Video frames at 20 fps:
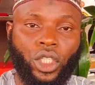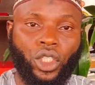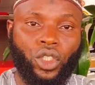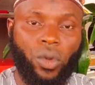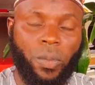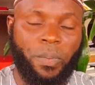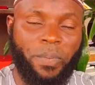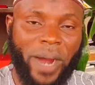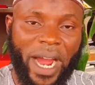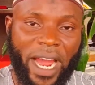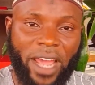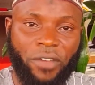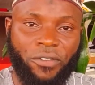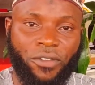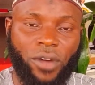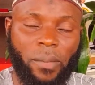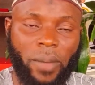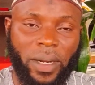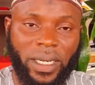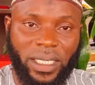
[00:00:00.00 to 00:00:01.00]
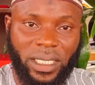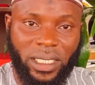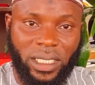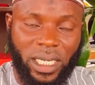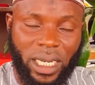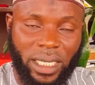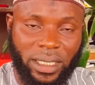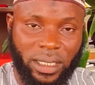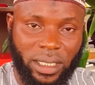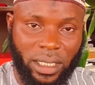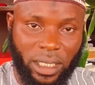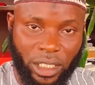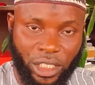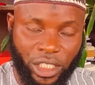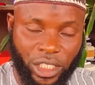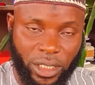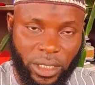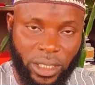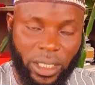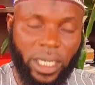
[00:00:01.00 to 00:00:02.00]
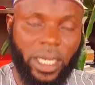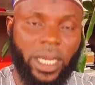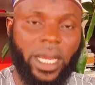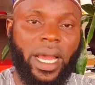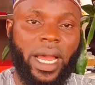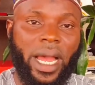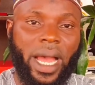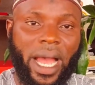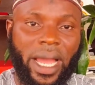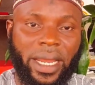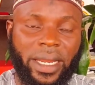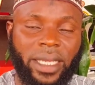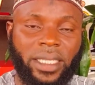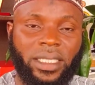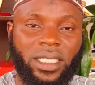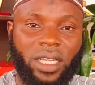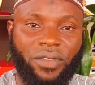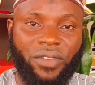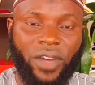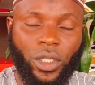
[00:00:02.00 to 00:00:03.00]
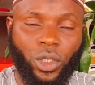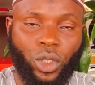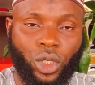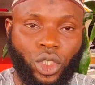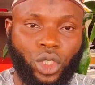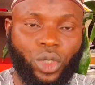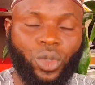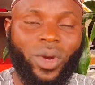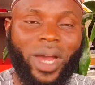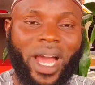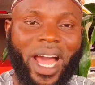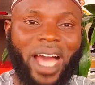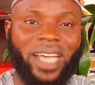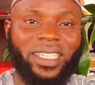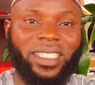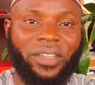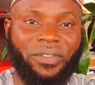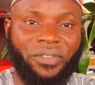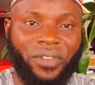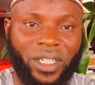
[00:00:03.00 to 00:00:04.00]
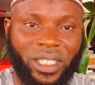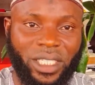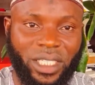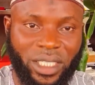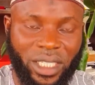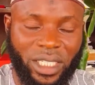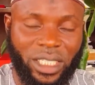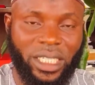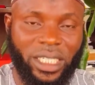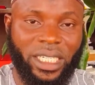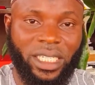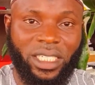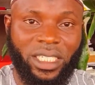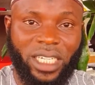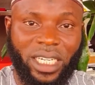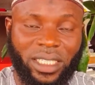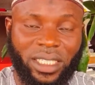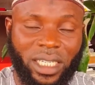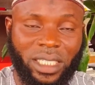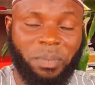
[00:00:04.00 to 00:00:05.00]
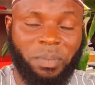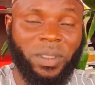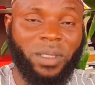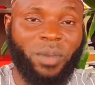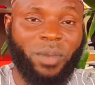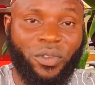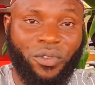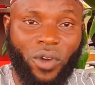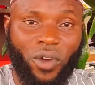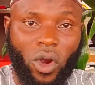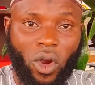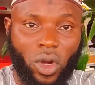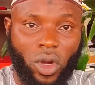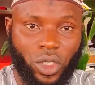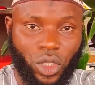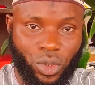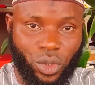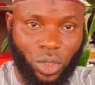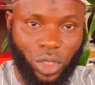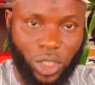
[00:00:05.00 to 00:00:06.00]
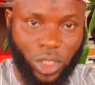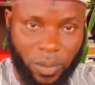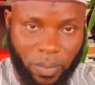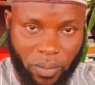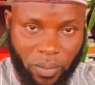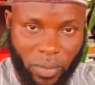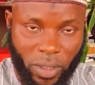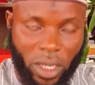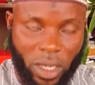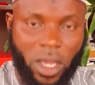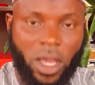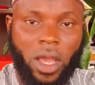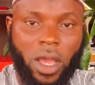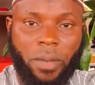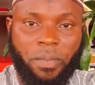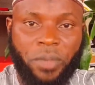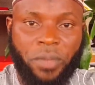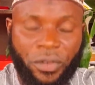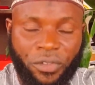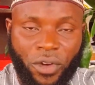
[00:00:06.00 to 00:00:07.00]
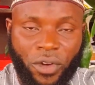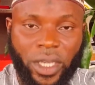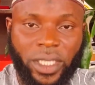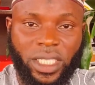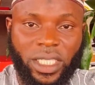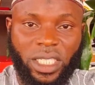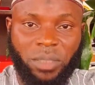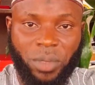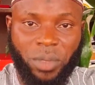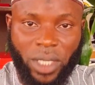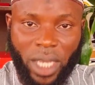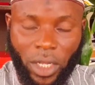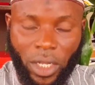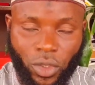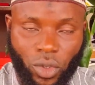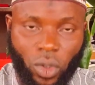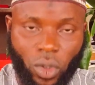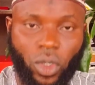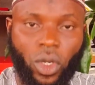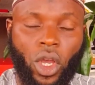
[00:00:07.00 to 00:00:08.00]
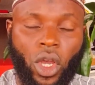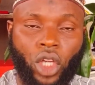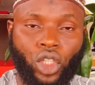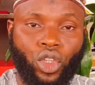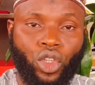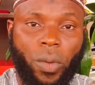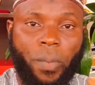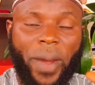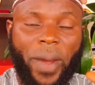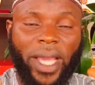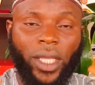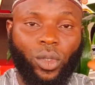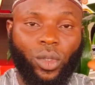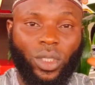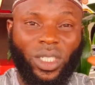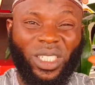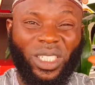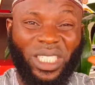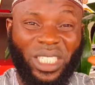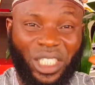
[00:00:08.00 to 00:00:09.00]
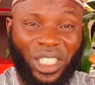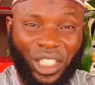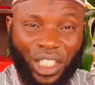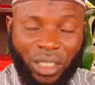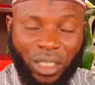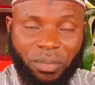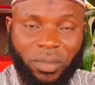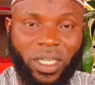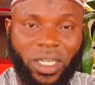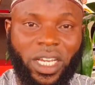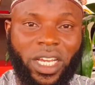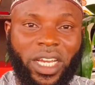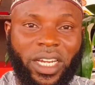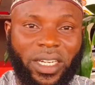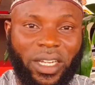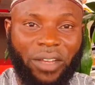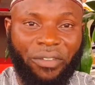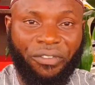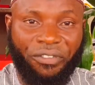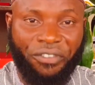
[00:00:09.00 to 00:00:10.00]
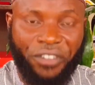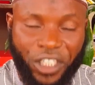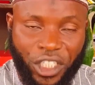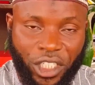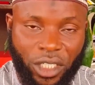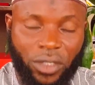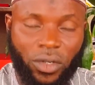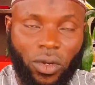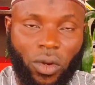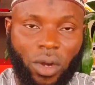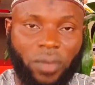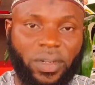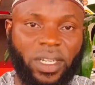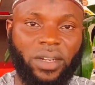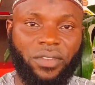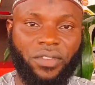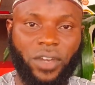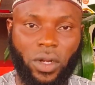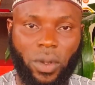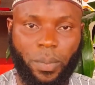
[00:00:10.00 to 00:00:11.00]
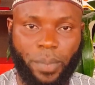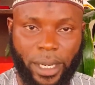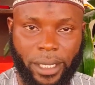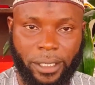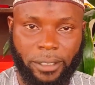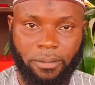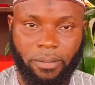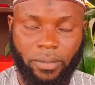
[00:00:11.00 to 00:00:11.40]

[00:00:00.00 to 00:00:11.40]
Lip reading: you buy from an initial stage and then it's delivered to you as a finished stage. Initial stage means before construction, before it is built at all. You buy into the dream, the vision of the developer,